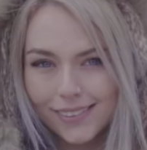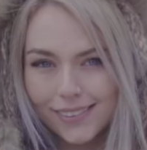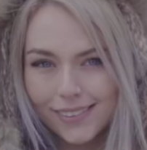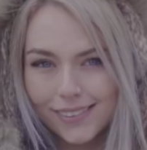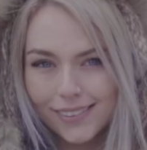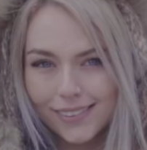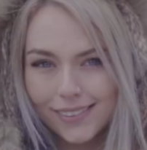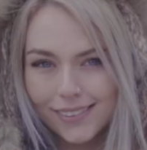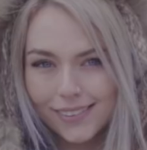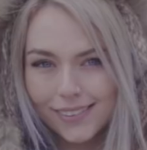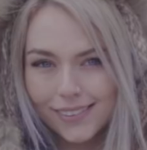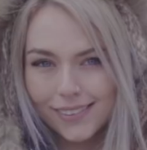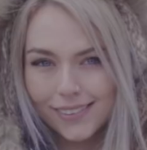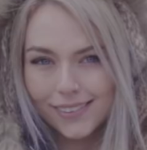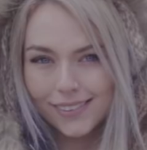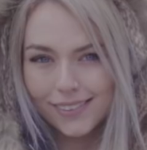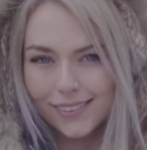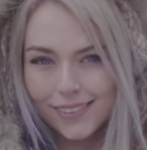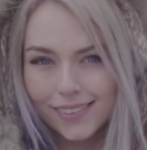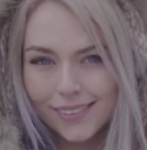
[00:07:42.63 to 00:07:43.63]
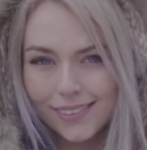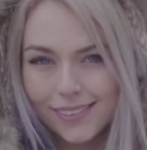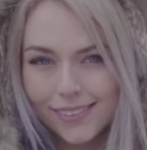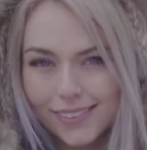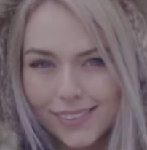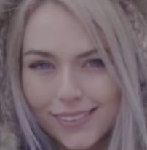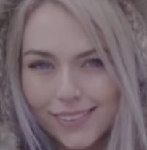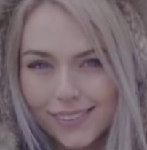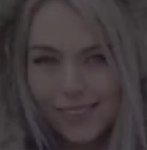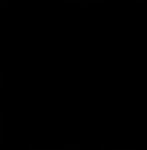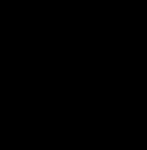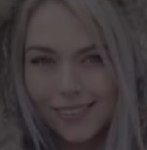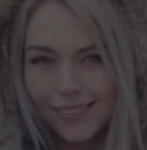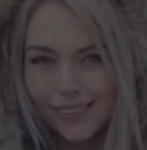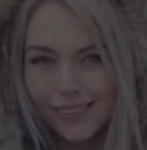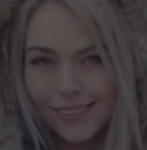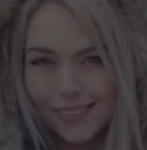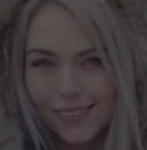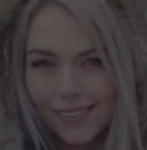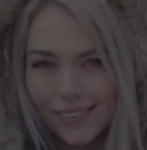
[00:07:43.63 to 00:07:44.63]

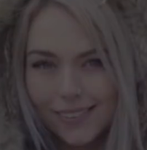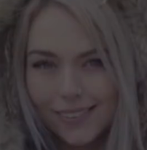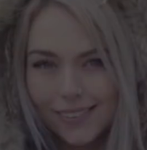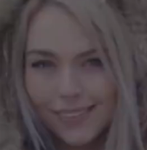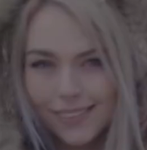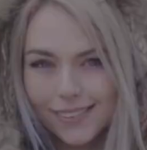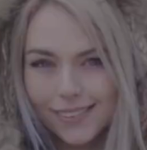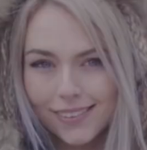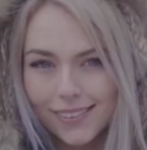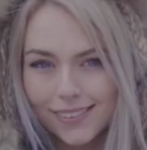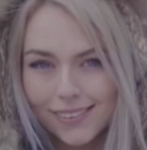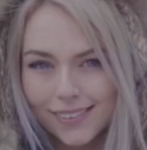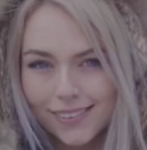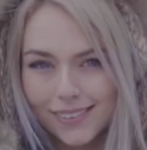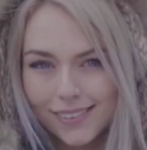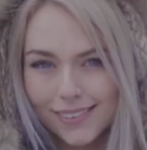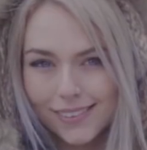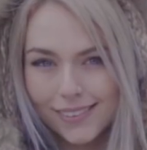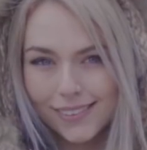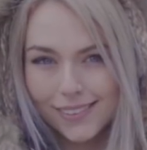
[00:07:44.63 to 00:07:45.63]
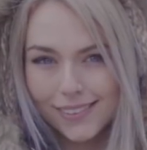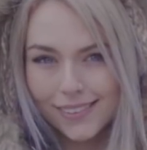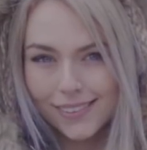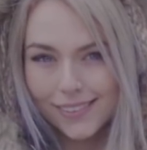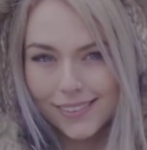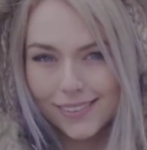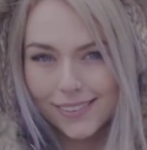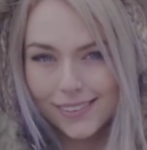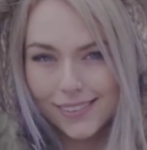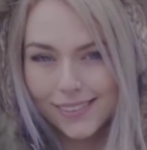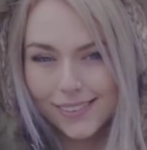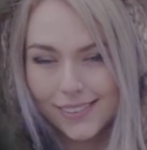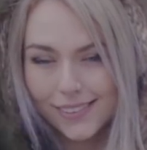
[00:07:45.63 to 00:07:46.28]
(silence)